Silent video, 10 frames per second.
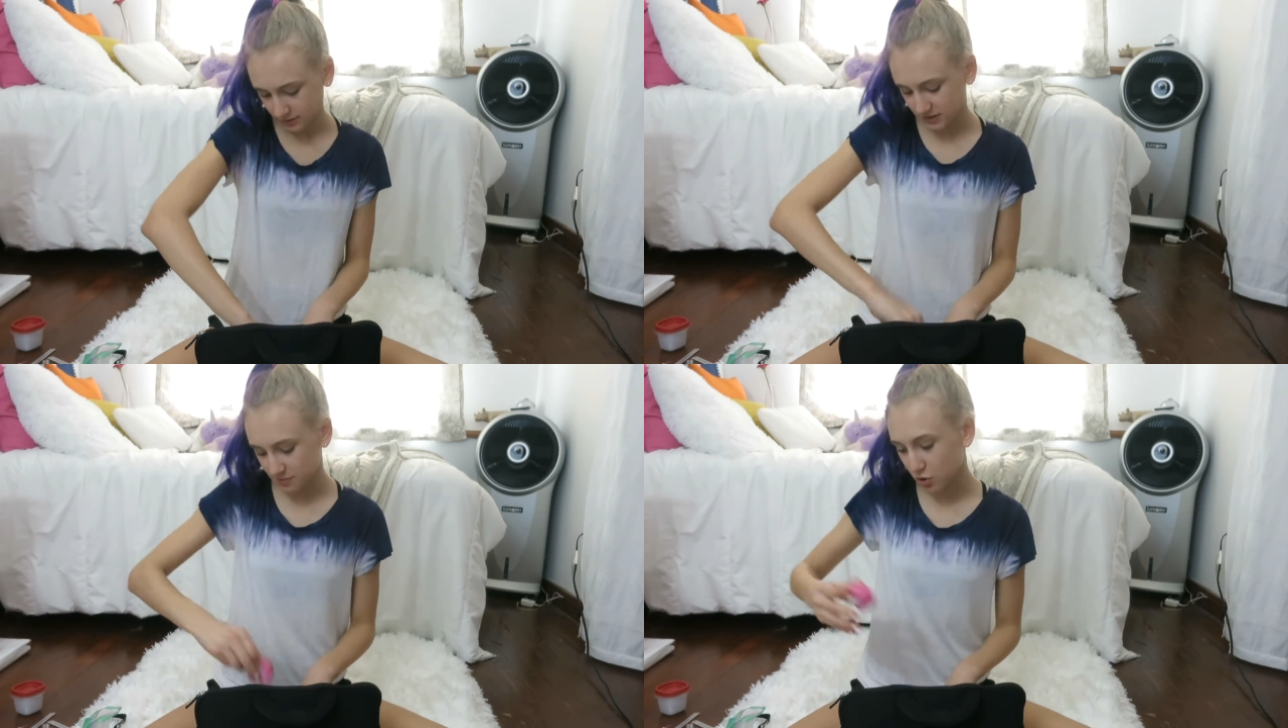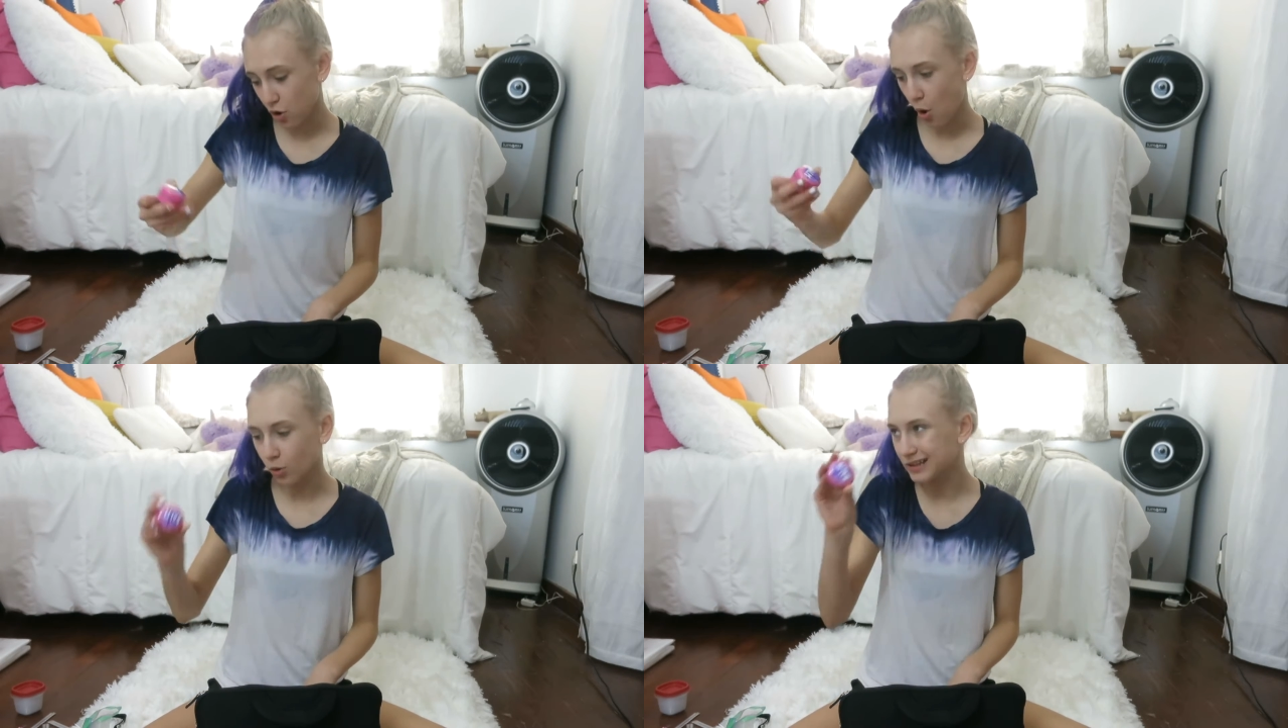Some good
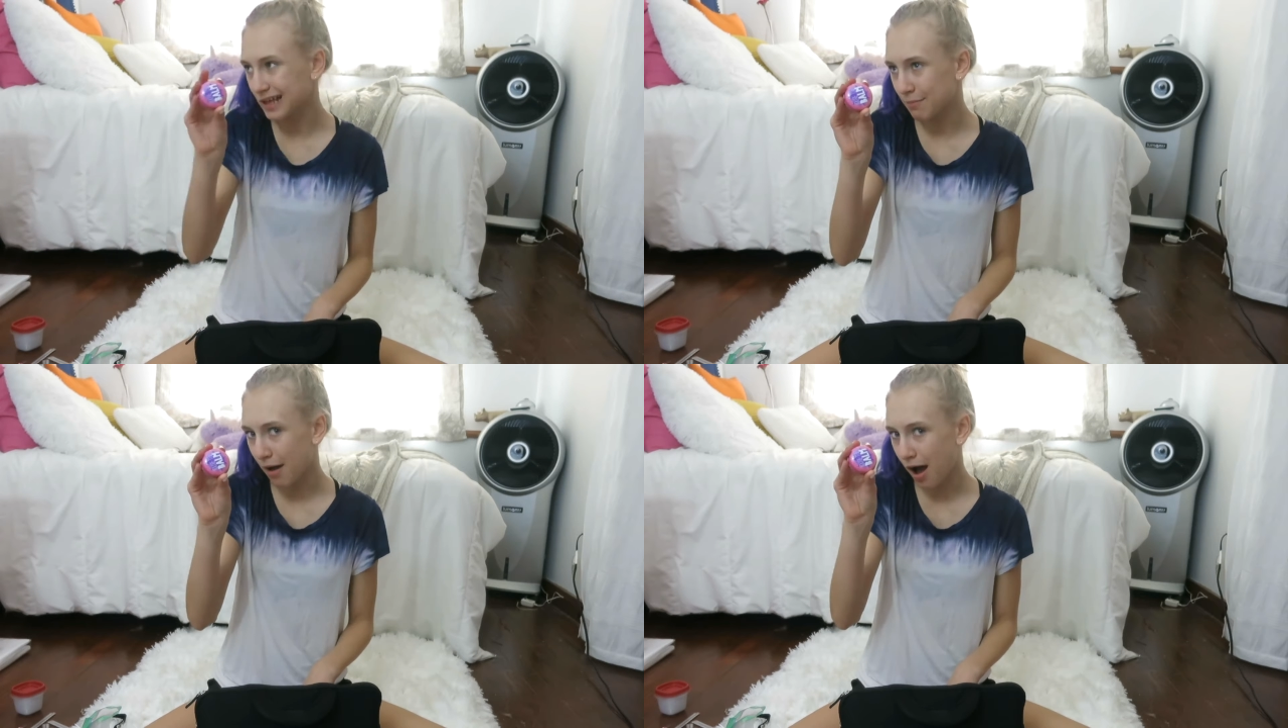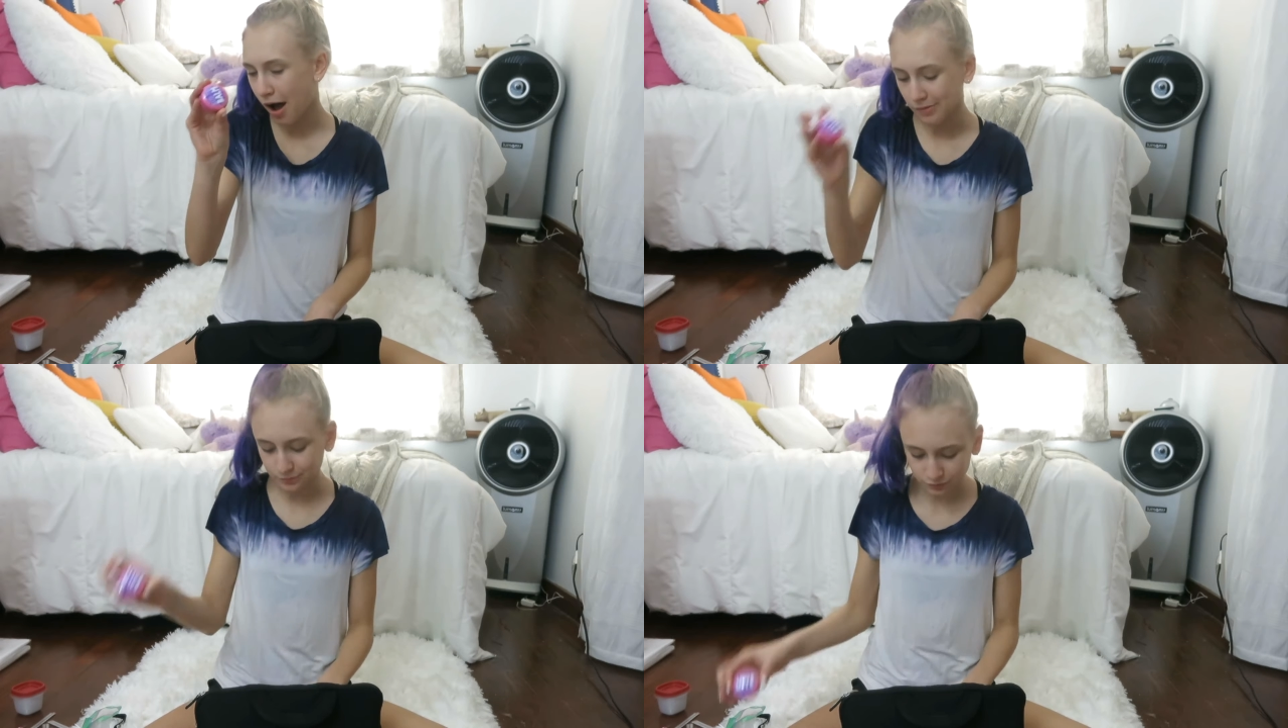old lip
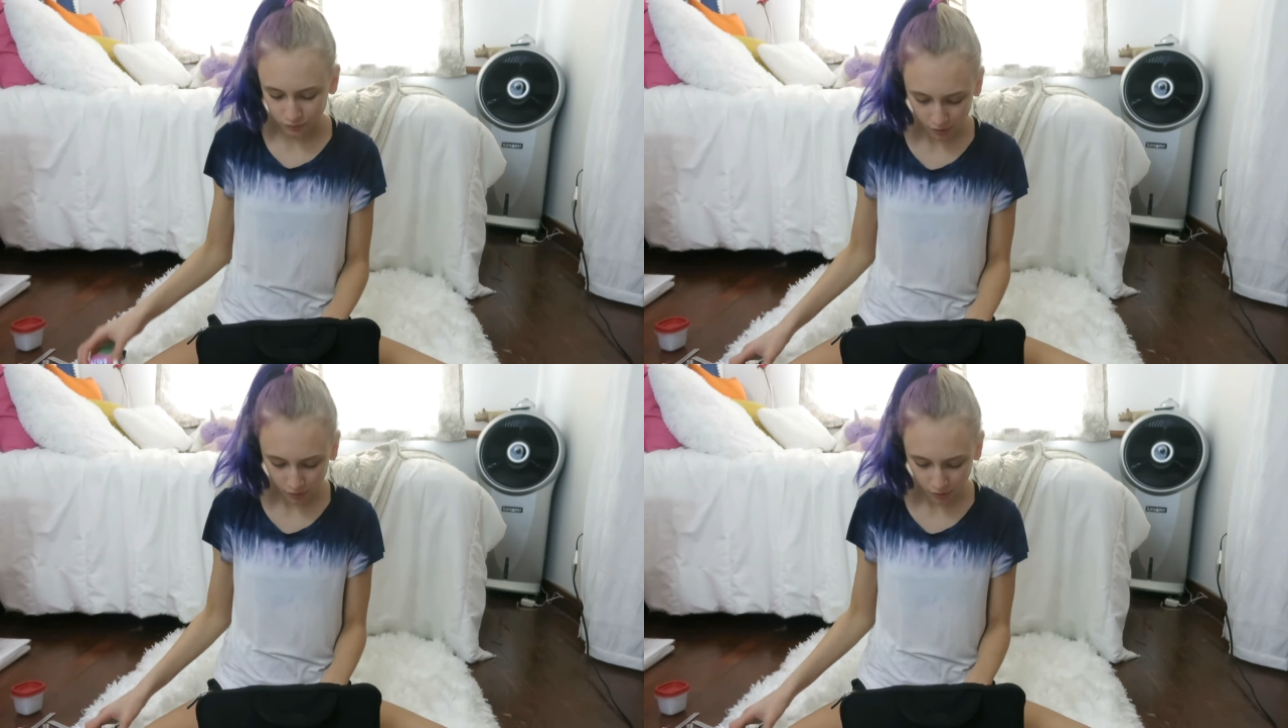balm.